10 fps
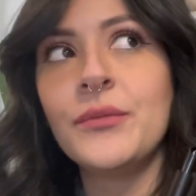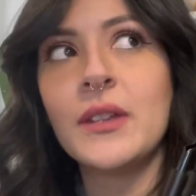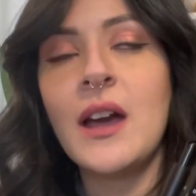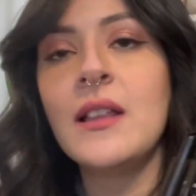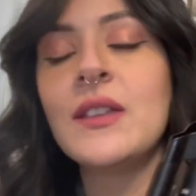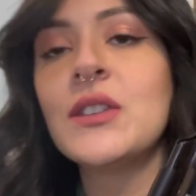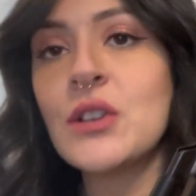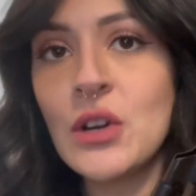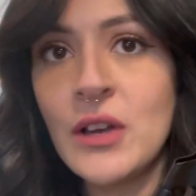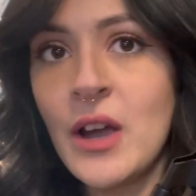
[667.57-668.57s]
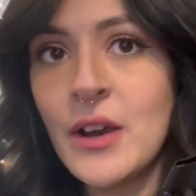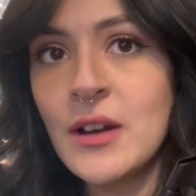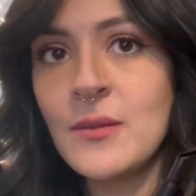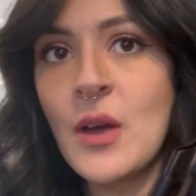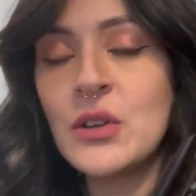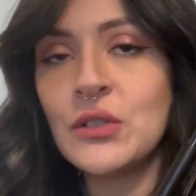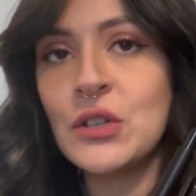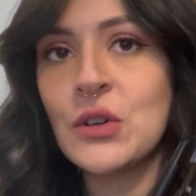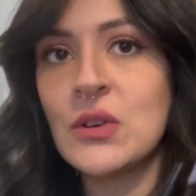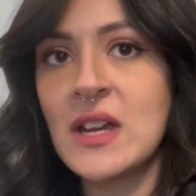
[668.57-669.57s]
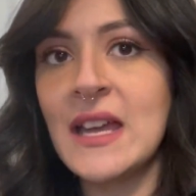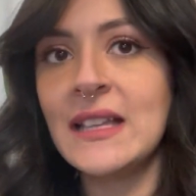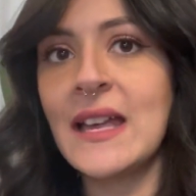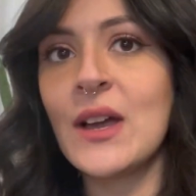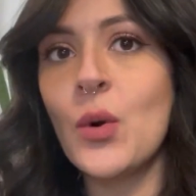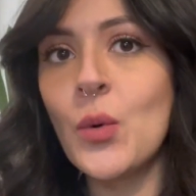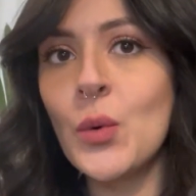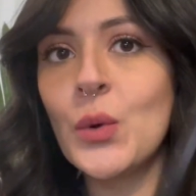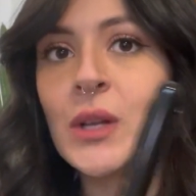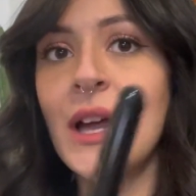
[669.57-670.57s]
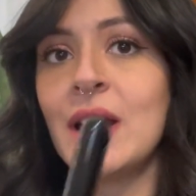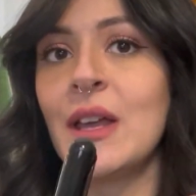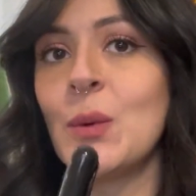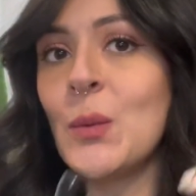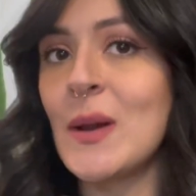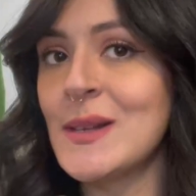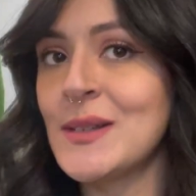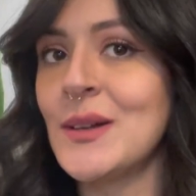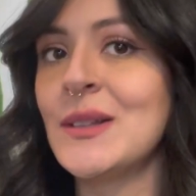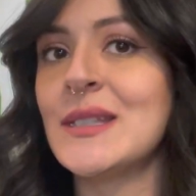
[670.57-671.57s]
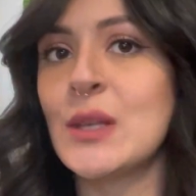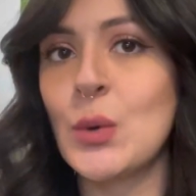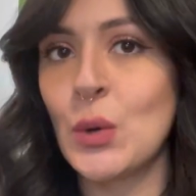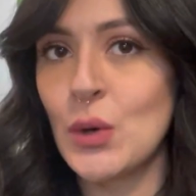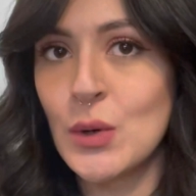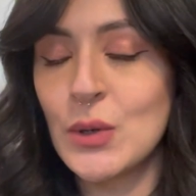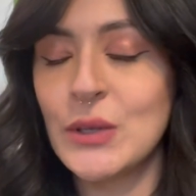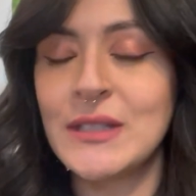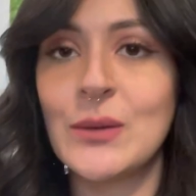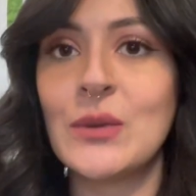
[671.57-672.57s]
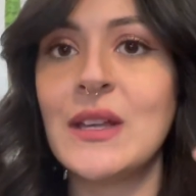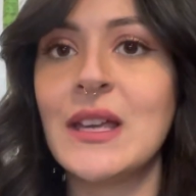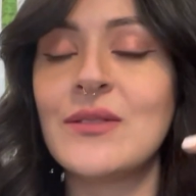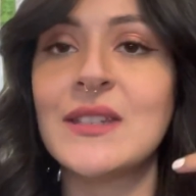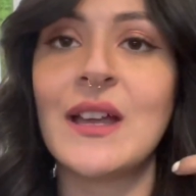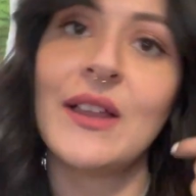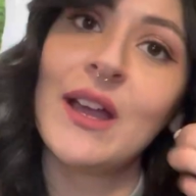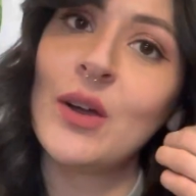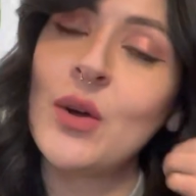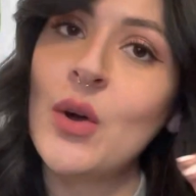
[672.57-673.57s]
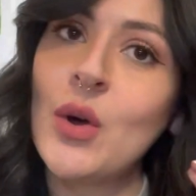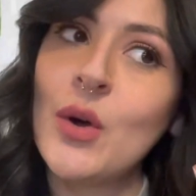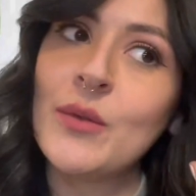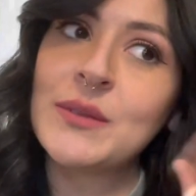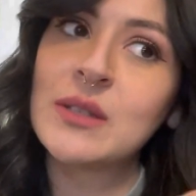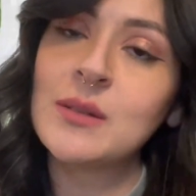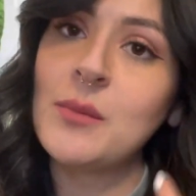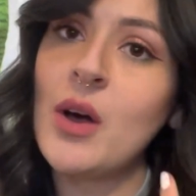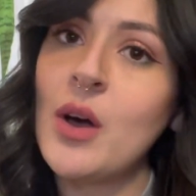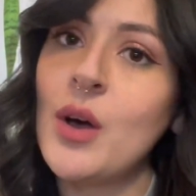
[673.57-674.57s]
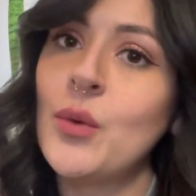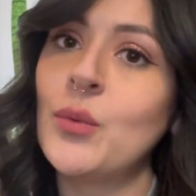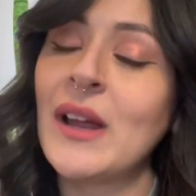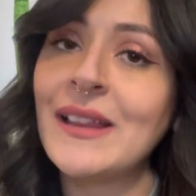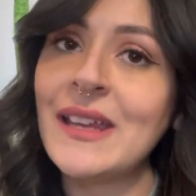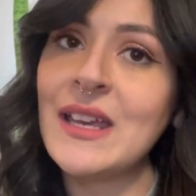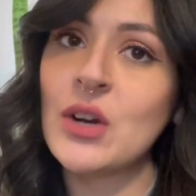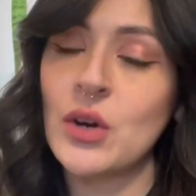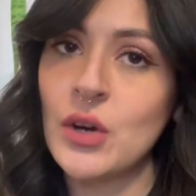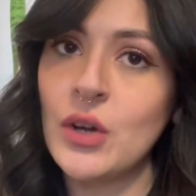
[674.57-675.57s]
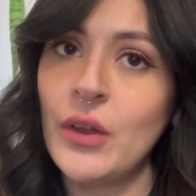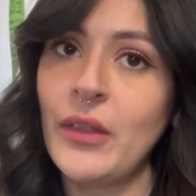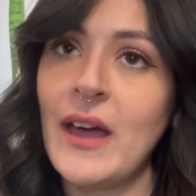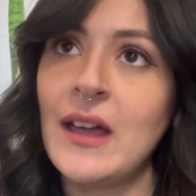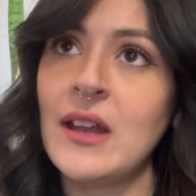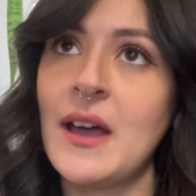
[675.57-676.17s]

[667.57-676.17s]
I like this curling iron to create like old kind of like Renaissance curls. It really gives that like small ringlety curl that,